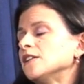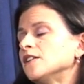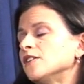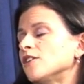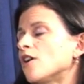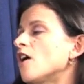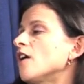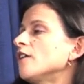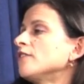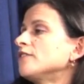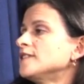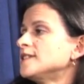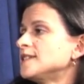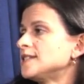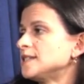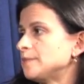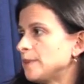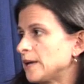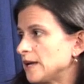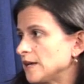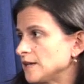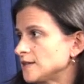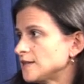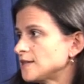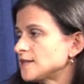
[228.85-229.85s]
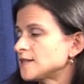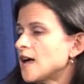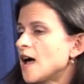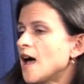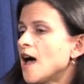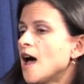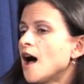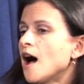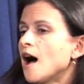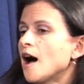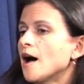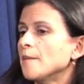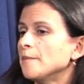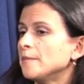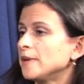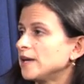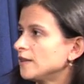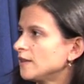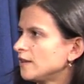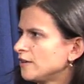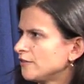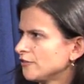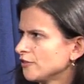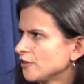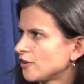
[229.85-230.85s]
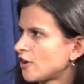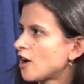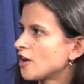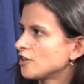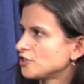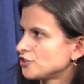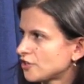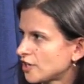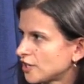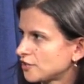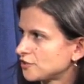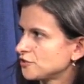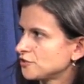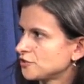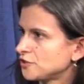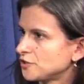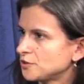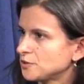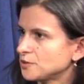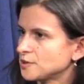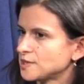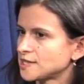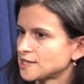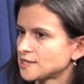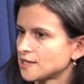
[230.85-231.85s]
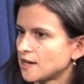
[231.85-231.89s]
and office space, um, mainly for contractor use.